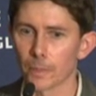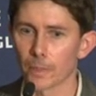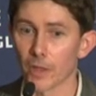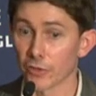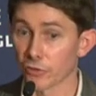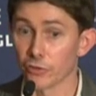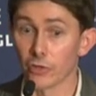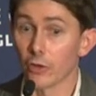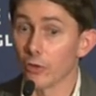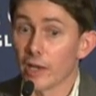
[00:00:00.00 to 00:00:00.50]

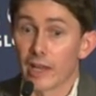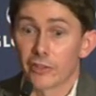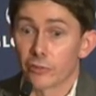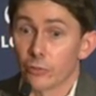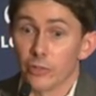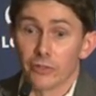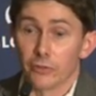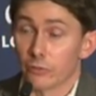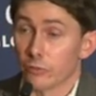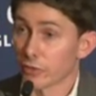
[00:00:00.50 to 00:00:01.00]
That's no less
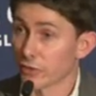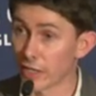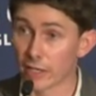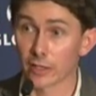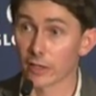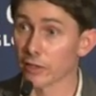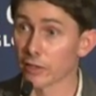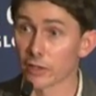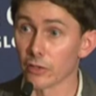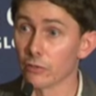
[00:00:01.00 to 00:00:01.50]
reason for
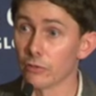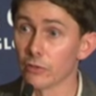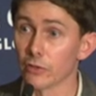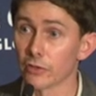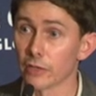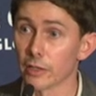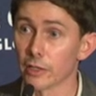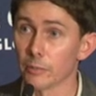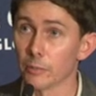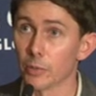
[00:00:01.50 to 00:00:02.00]
tackling it,
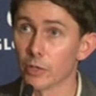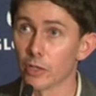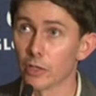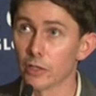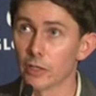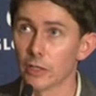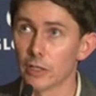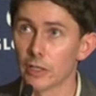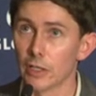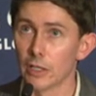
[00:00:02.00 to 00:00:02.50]
obviously, but
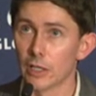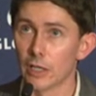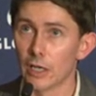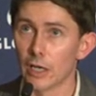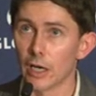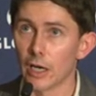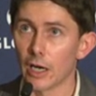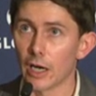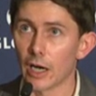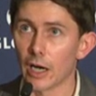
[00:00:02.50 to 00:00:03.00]

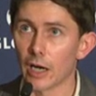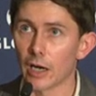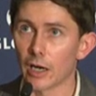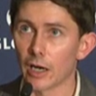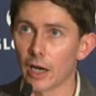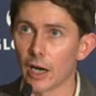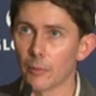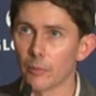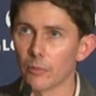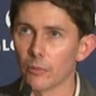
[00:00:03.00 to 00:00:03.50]

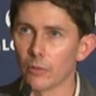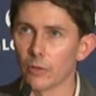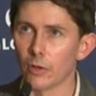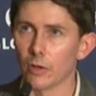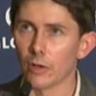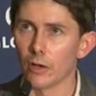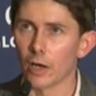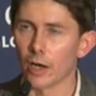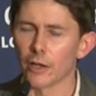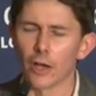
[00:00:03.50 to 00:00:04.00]

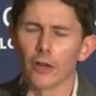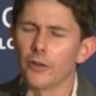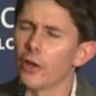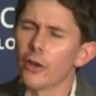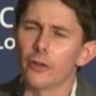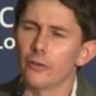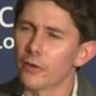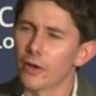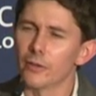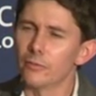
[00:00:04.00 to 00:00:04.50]
I don't
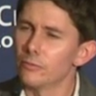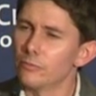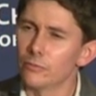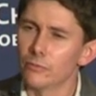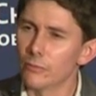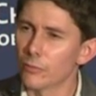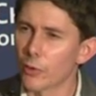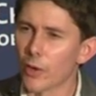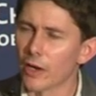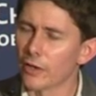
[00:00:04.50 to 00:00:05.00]
know if I
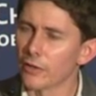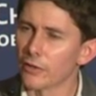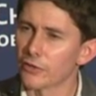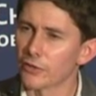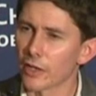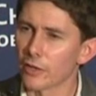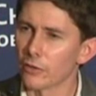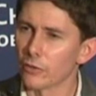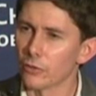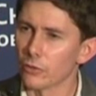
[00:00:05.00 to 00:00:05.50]
quite
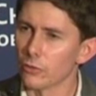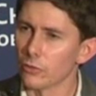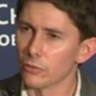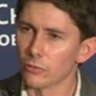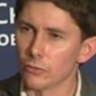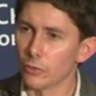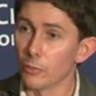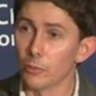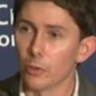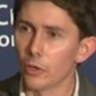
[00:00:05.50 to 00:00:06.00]
understand
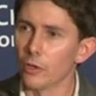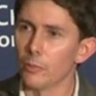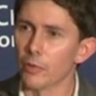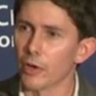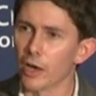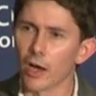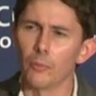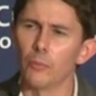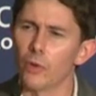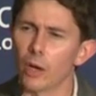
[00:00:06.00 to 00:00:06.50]
your point, but
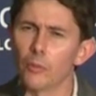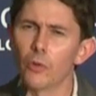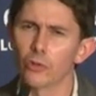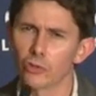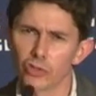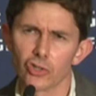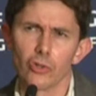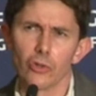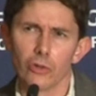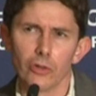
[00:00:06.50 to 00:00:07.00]
I'm not
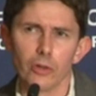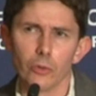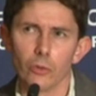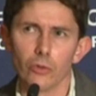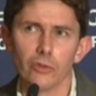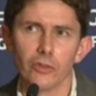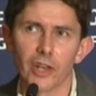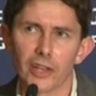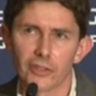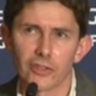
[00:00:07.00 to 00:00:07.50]
sure that it
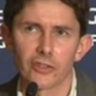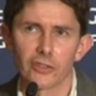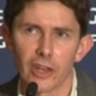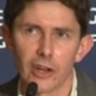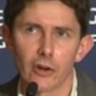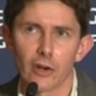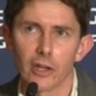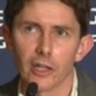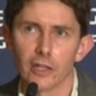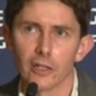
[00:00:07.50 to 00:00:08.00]
would
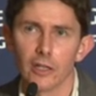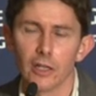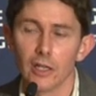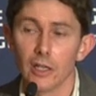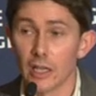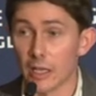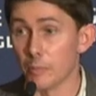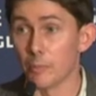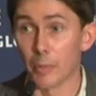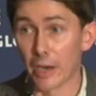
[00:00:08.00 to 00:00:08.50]
necessarily
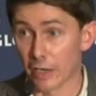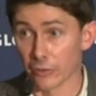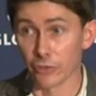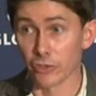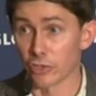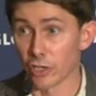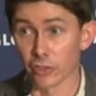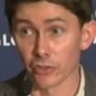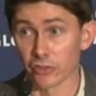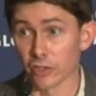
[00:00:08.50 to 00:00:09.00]
impact the
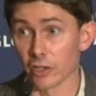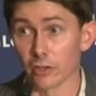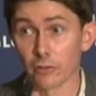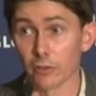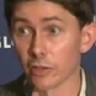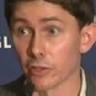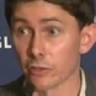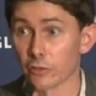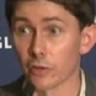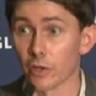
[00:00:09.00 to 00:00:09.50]
drug side of
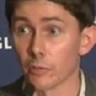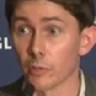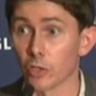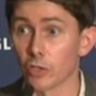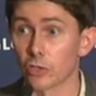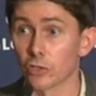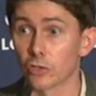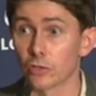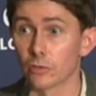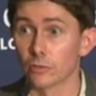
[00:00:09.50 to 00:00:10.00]
things very
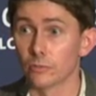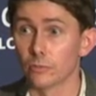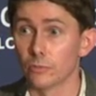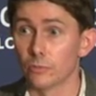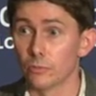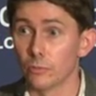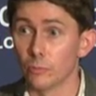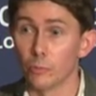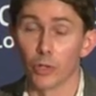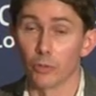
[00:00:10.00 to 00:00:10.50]
much,
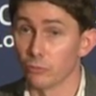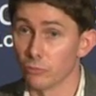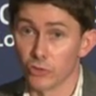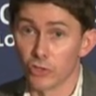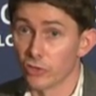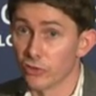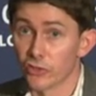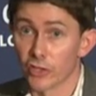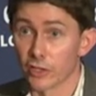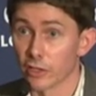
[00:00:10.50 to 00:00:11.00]
but
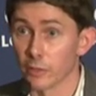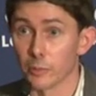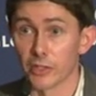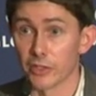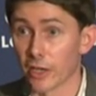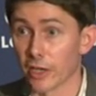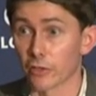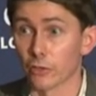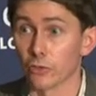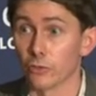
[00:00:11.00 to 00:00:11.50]
should certainly be
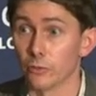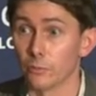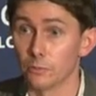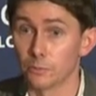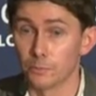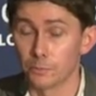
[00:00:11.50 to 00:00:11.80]
tackled.